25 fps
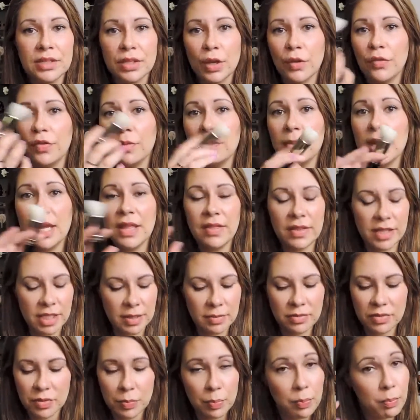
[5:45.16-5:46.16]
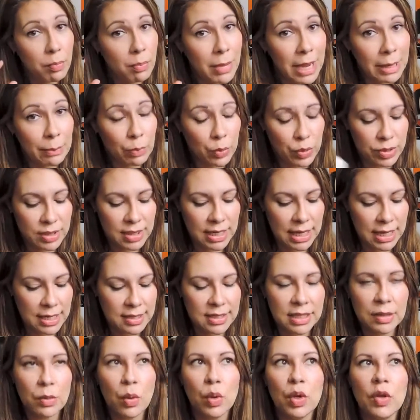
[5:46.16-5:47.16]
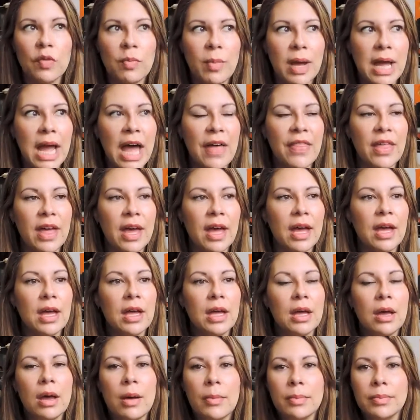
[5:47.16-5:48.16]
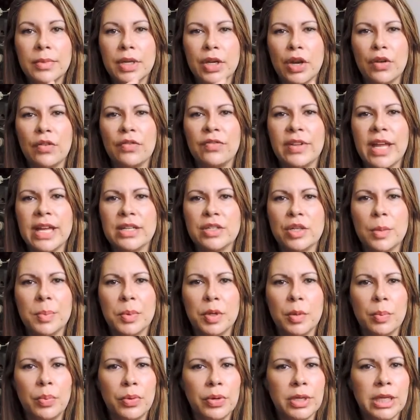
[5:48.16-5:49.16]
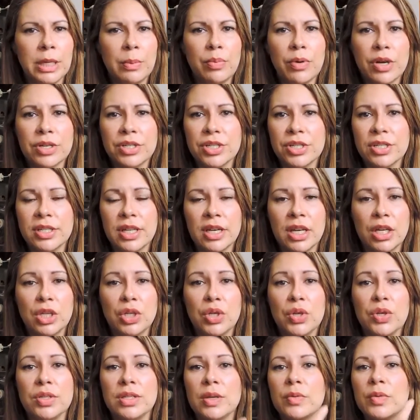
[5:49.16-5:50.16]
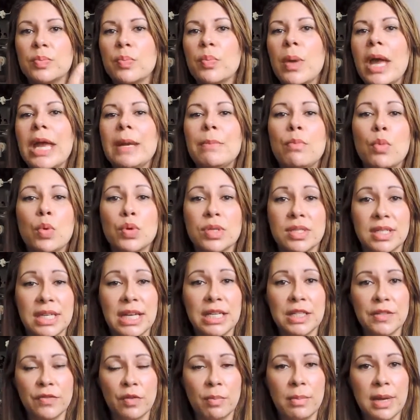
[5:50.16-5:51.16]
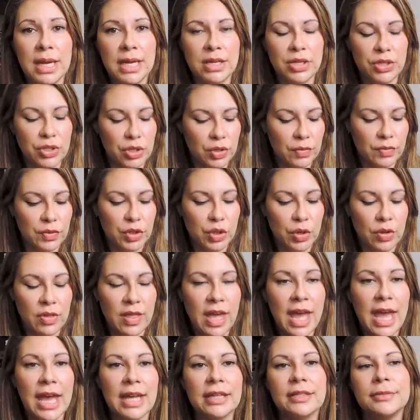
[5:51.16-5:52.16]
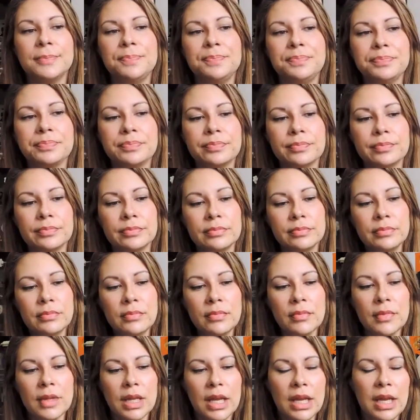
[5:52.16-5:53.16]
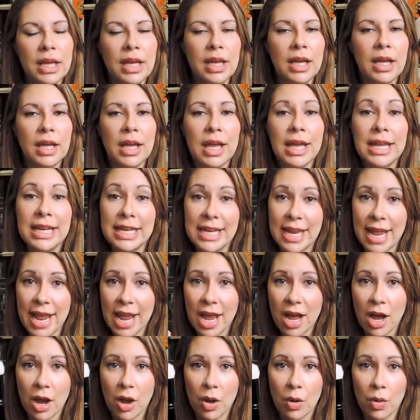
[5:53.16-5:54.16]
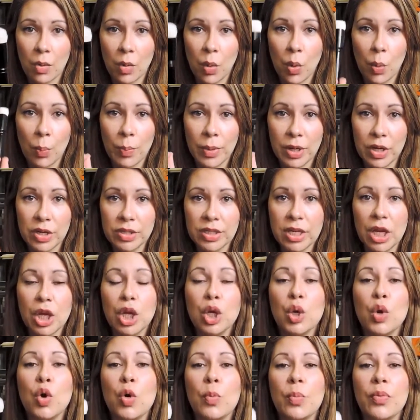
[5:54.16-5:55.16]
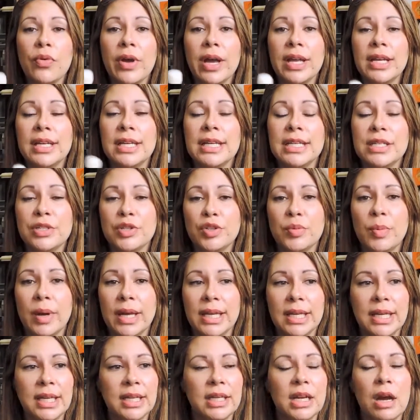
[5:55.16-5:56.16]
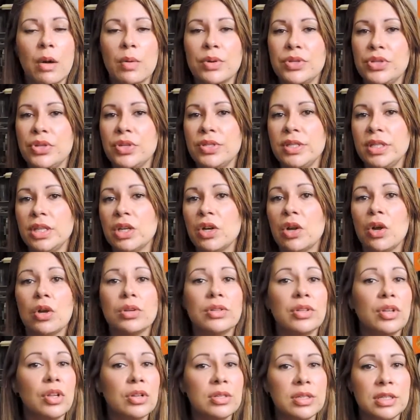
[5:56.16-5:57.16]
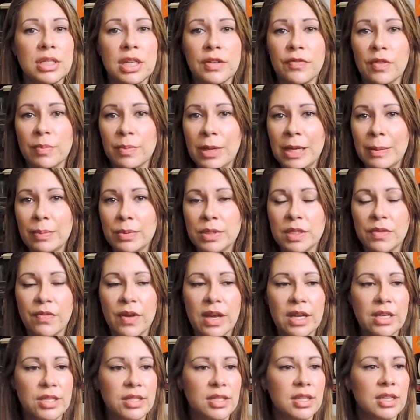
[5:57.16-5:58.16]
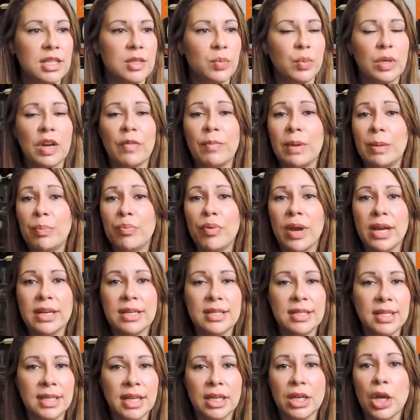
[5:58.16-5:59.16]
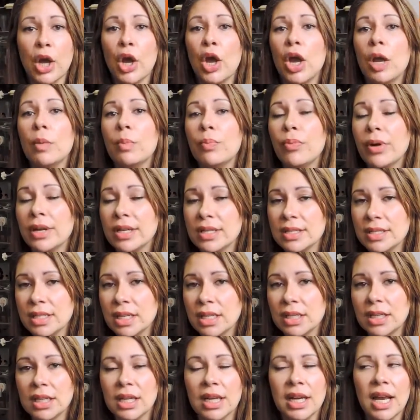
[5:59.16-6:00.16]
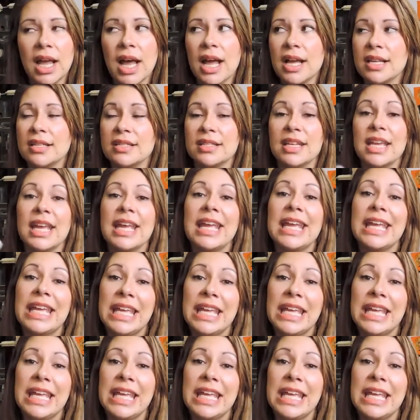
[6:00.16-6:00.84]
So for me, this made more sense. And all of my other, you know, flat top kabuki brushes that I use, it made more sense for me to sort of do that. Now, because I incorporated it into my kit, I was using it on lots of different people's faces when I've been practicing at home, practicing in the class,